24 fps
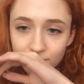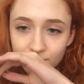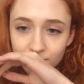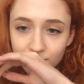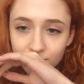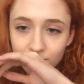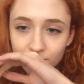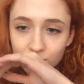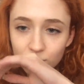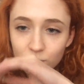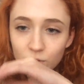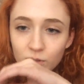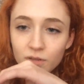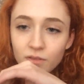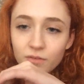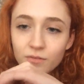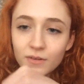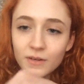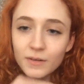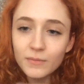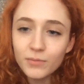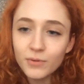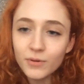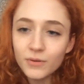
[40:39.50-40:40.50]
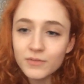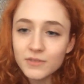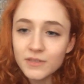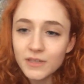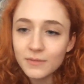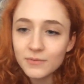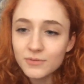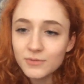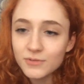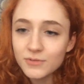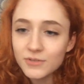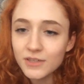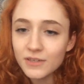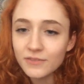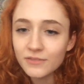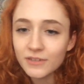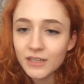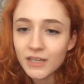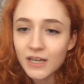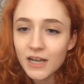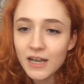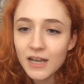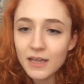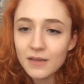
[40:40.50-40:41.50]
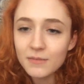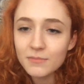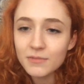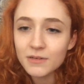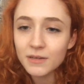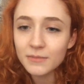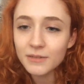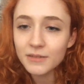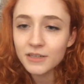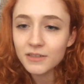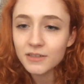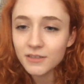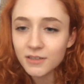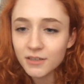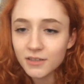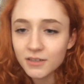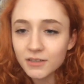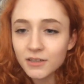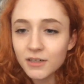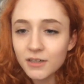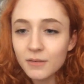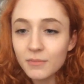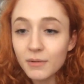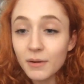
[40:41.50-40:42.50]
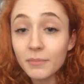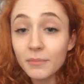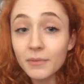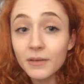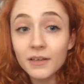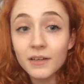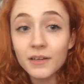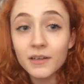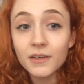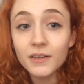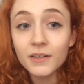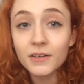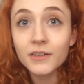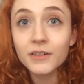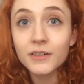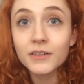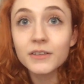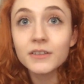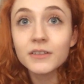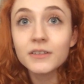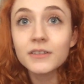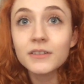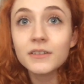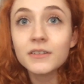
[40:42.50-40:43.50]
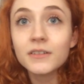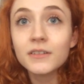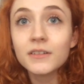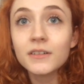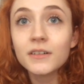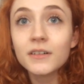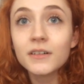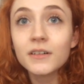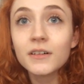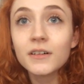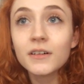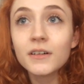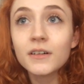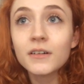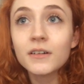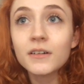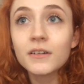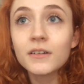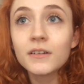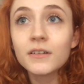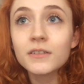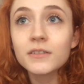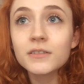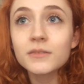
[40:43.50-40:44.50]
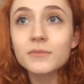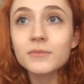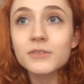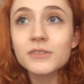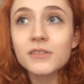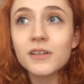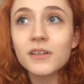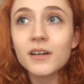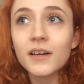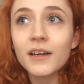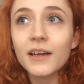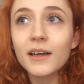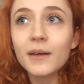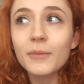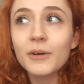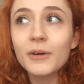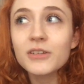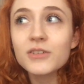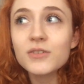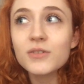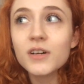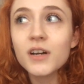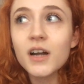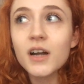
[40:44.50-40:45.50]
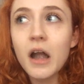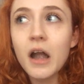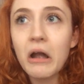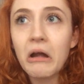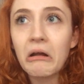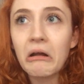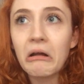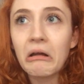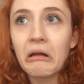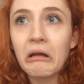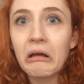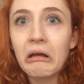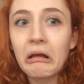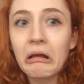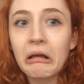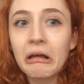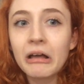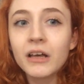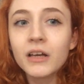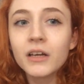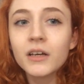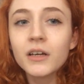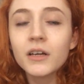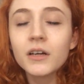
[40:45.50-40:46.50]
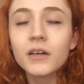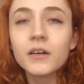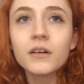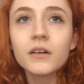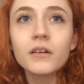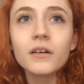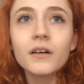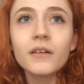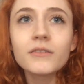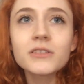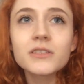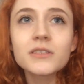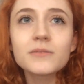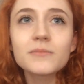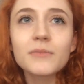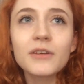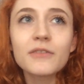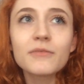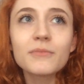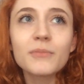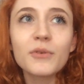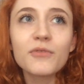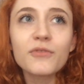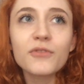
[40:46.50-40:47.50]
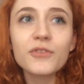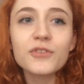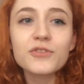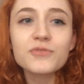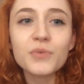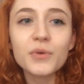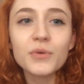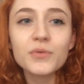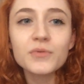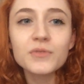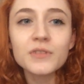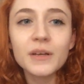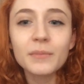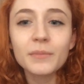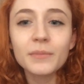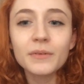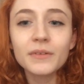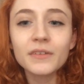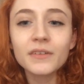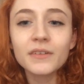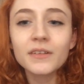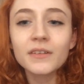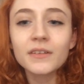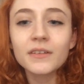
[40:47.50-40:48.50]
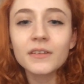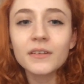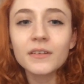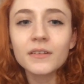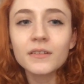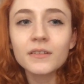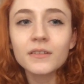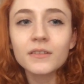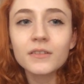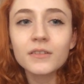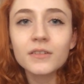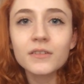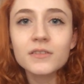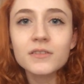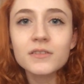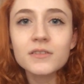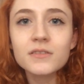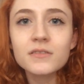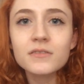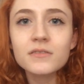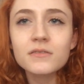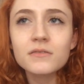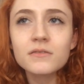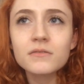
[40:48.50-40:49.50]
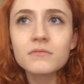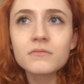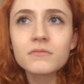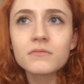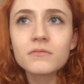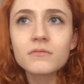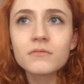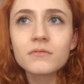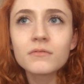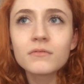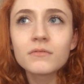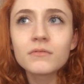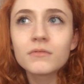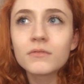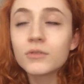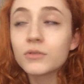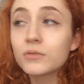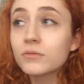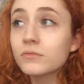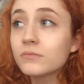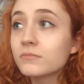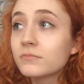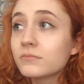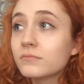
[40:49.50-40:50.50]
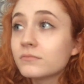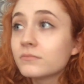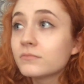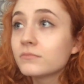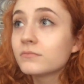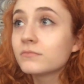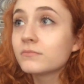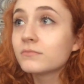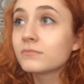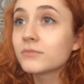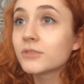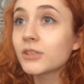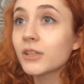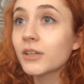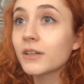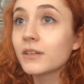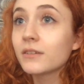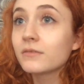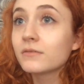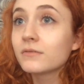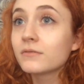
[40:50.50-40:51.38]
What 3 pro tips would you give a guy becoming a girl about being a girl? Someone's knocking on my door. Obviously, my first pro tip is just... Oh, sorry.